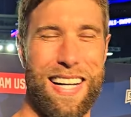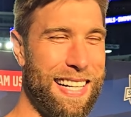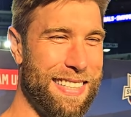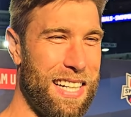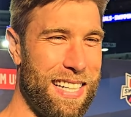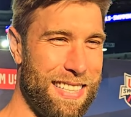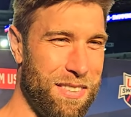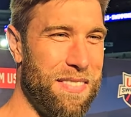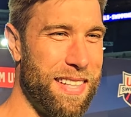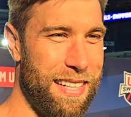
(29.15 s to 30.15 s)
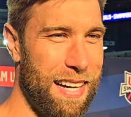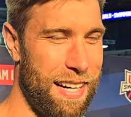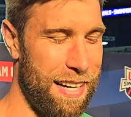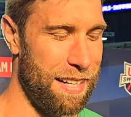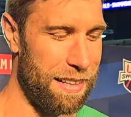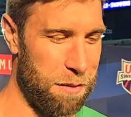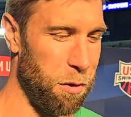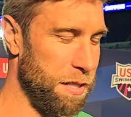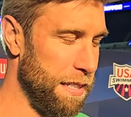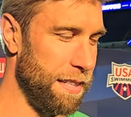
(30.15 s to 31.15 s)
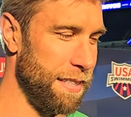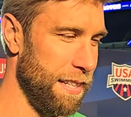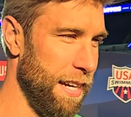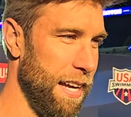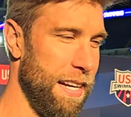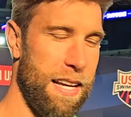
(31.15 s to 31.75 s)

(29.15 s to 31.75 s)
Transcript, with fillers: I got to start swimming uh, a little more seriously.